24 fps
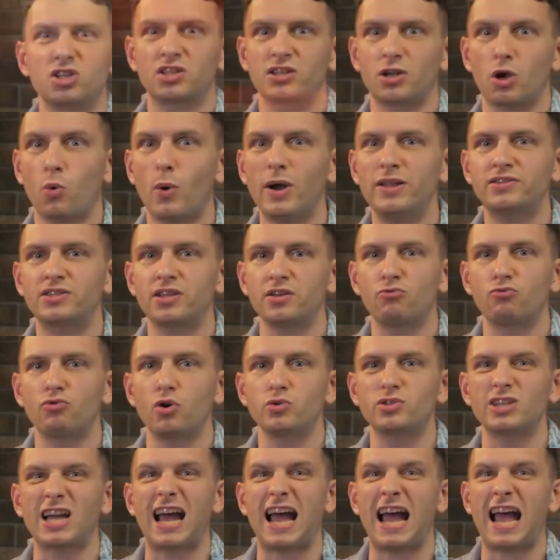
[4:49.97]
Quentin
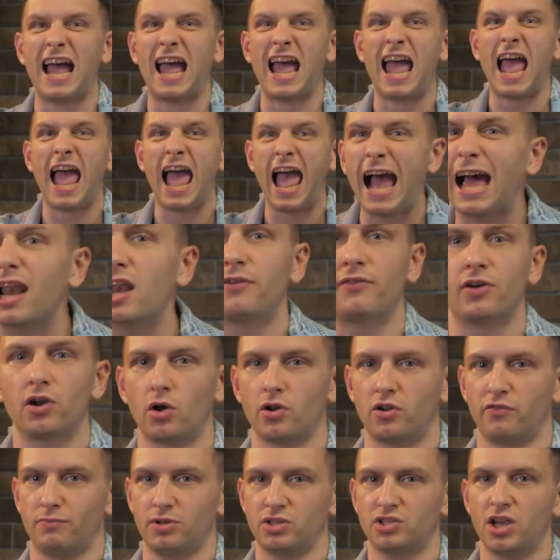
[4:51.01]
wrote a hell of a lot
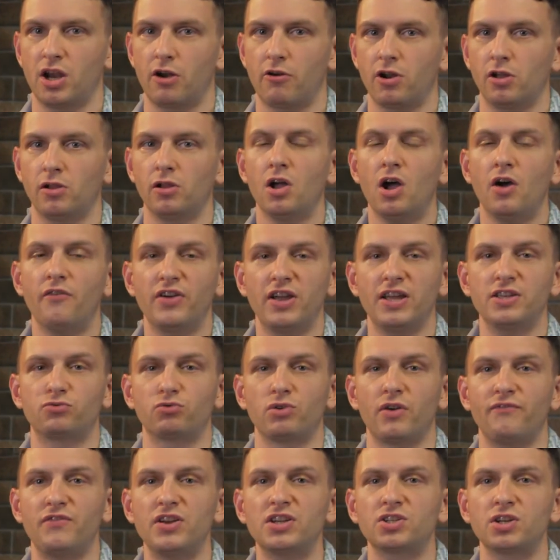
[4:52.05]
of material for his
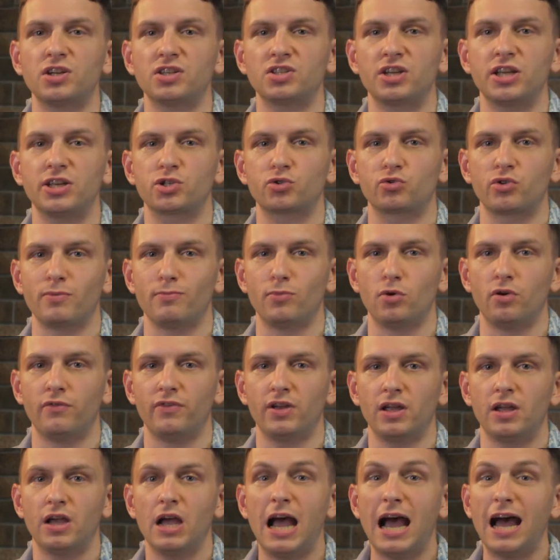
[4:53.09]
revisionist history
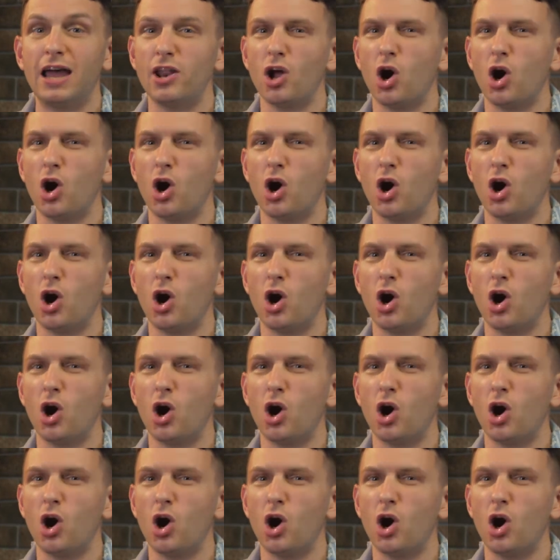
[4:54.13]
movie, and